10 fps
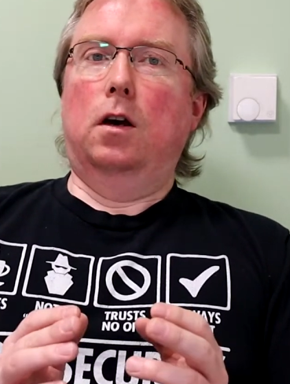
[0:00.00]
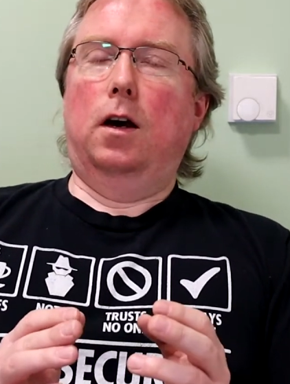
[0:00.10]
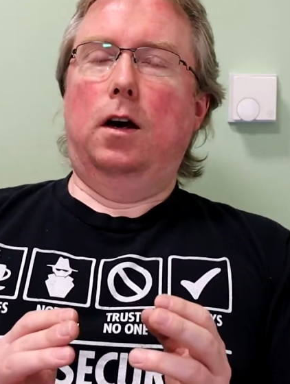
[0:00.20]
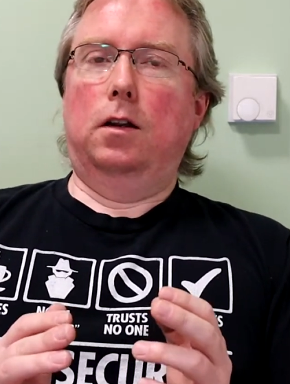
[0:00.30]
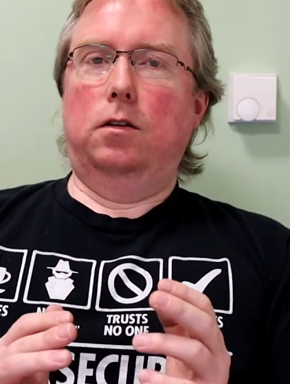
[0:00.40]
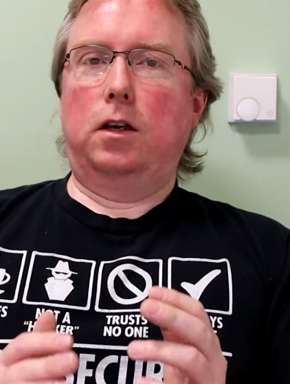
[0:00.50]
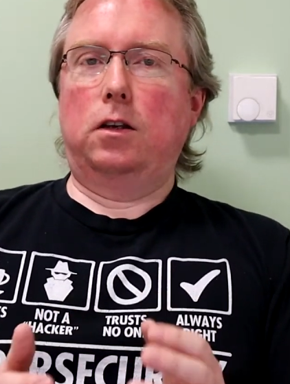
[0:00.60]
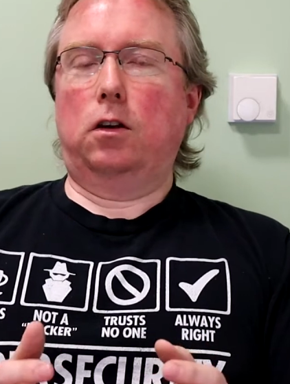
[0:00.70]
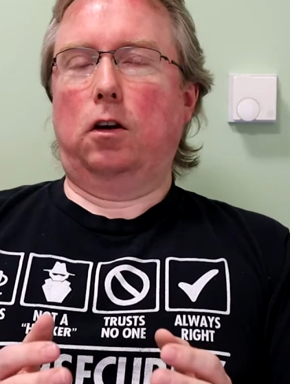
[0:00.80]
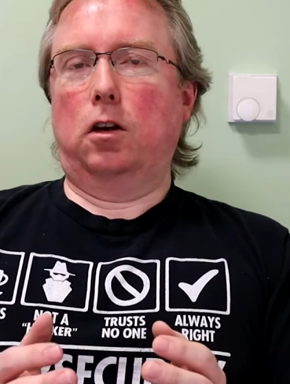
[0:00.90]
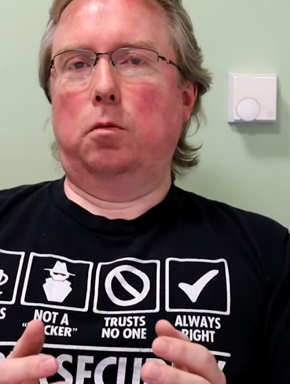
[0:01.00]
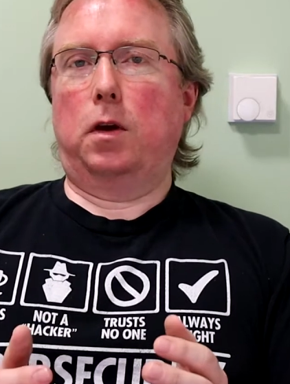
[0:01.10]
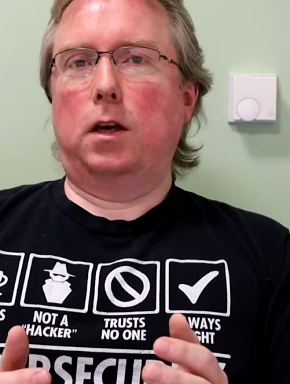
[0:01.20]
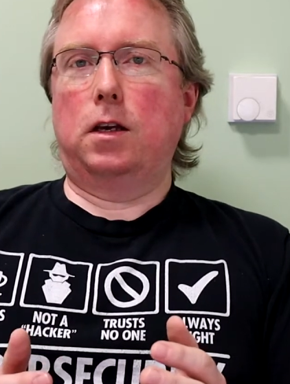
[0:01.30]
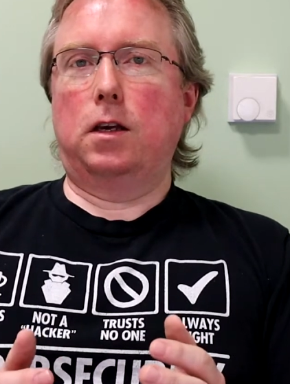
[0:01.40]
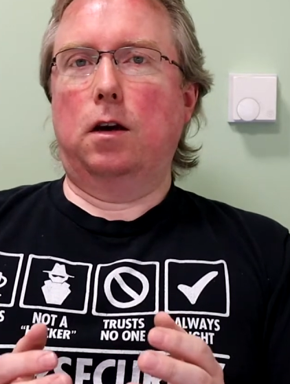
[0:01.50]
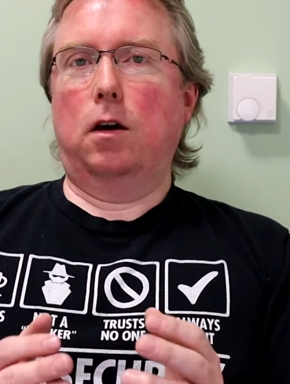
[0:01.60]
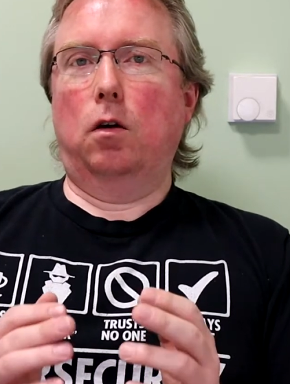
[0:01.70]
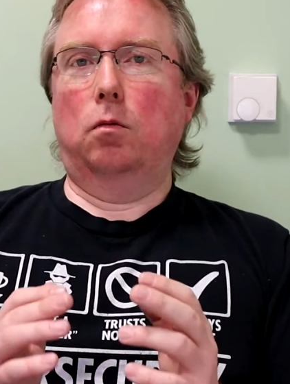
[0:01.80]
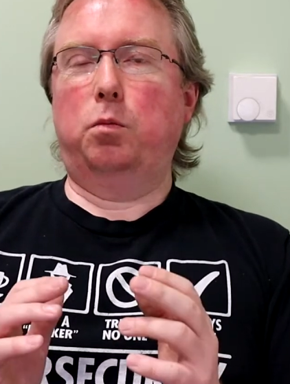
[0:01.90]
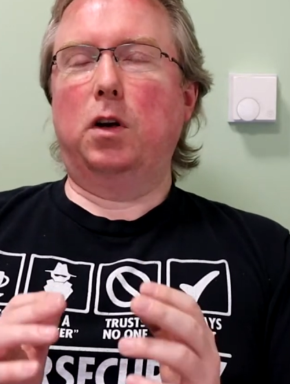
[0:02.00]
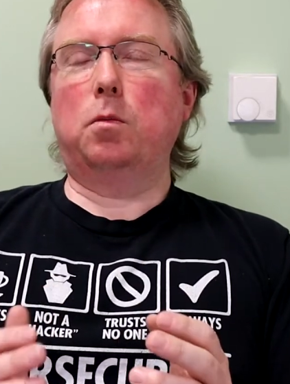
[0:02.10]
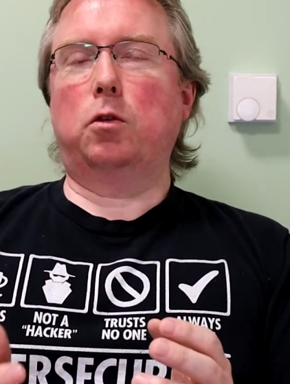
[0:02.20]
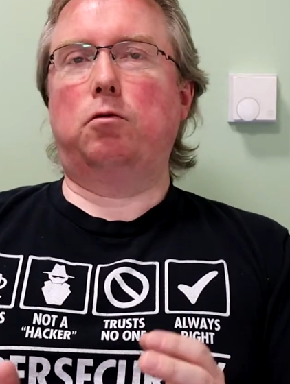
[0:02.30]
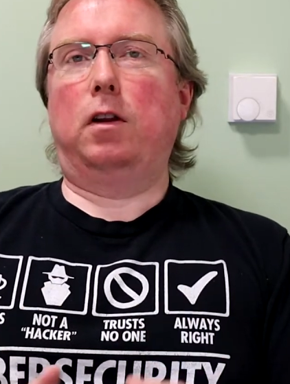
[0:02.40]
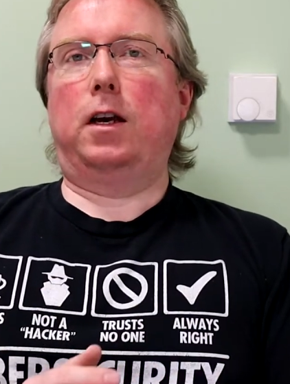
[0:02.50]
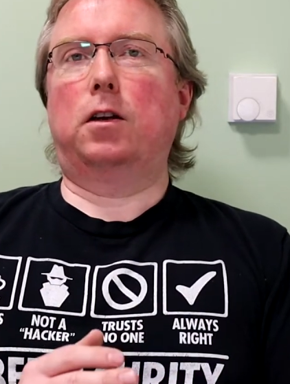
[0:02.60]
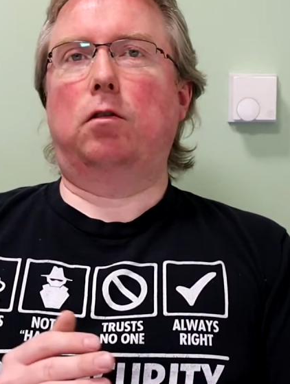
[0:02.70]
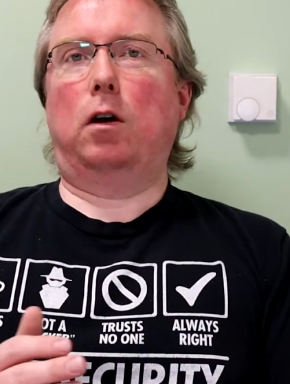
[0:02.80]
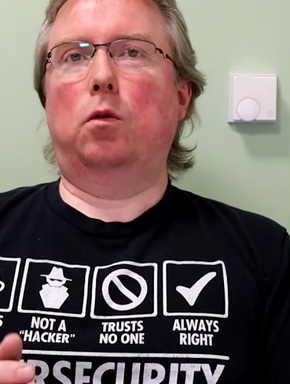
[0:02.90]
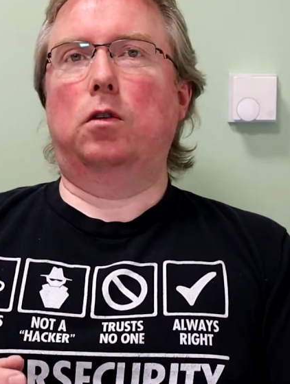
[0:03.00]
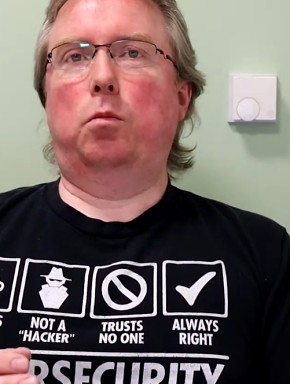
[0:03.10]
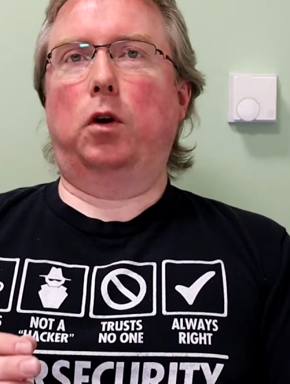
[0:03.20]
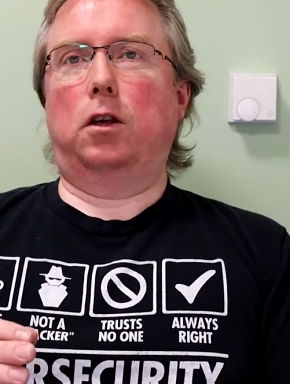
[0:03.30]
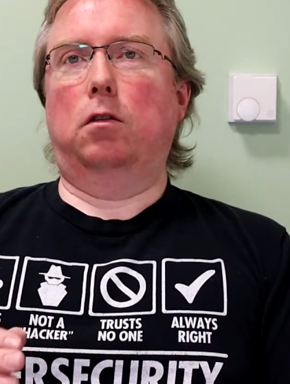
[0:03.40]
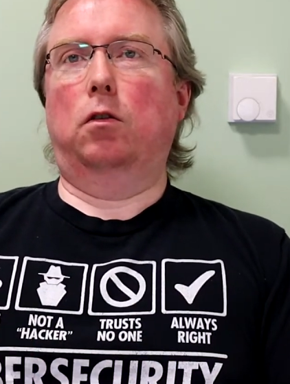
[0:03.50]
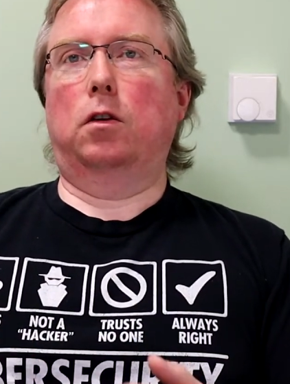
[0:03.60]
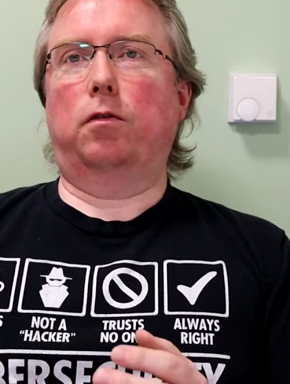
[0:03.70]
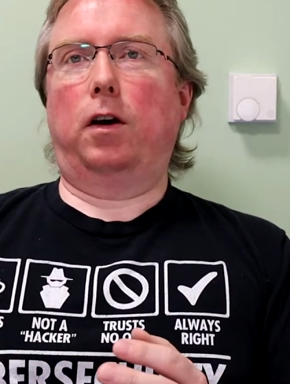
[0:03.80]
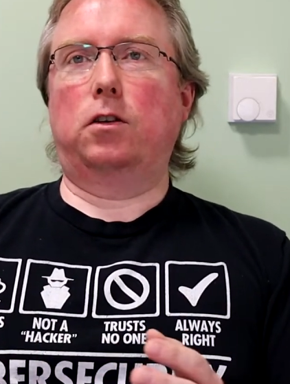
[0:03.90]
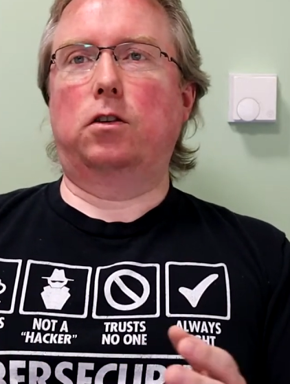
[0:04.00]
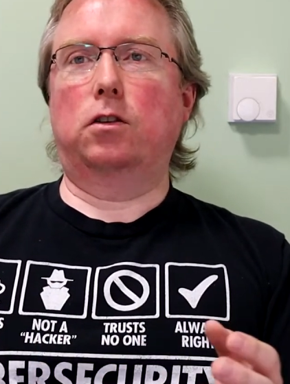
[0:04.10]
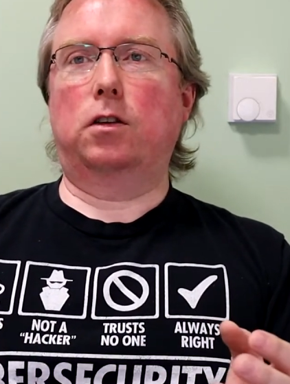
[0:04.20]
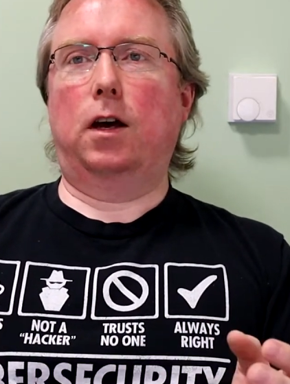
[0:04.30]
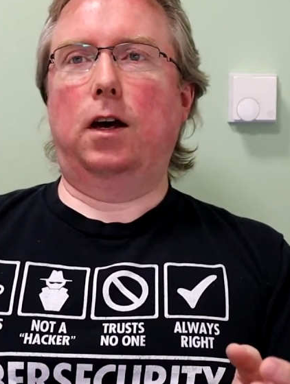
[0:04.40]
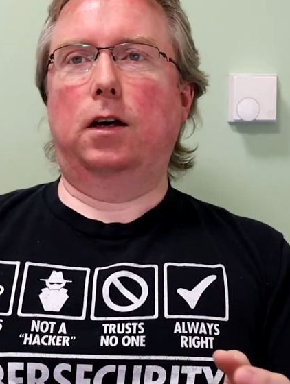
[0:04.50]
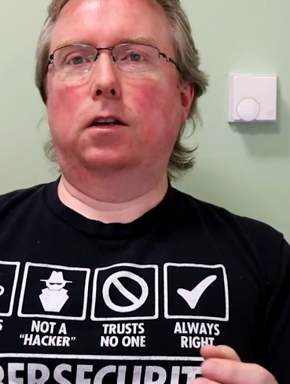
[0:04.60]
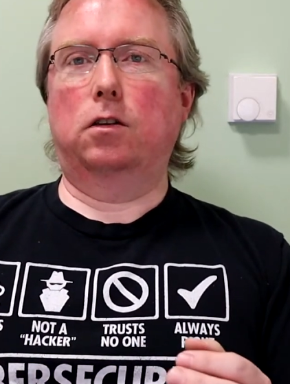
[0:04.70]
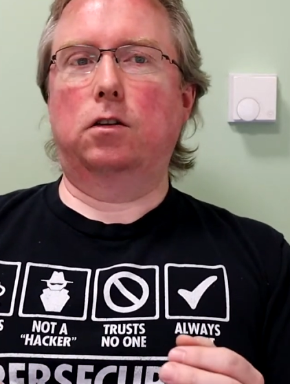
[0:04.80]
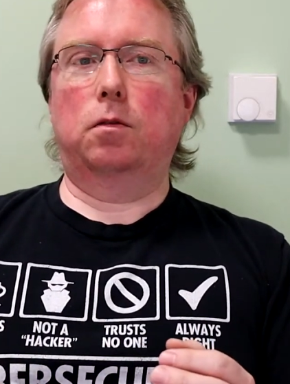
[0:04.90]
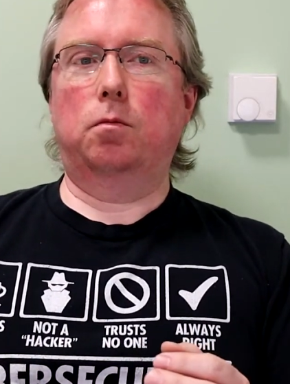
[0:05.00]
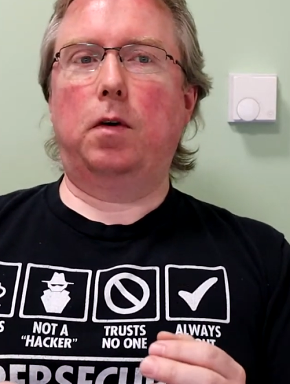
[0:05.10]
and these are going to be pretty much related around bring your own devices and